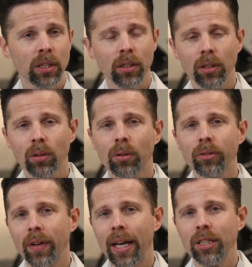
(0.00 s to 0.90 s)
and the good
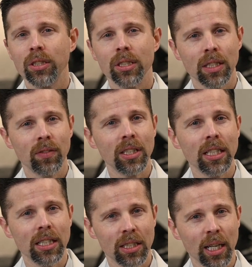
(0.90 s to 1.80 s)
old fashioned
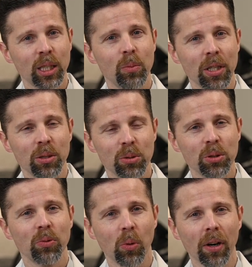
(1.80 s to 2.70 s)
DVDs that can be
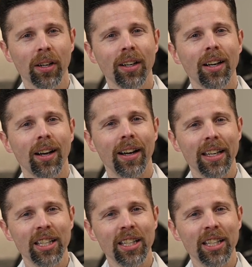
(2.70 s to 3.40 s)
used for uh,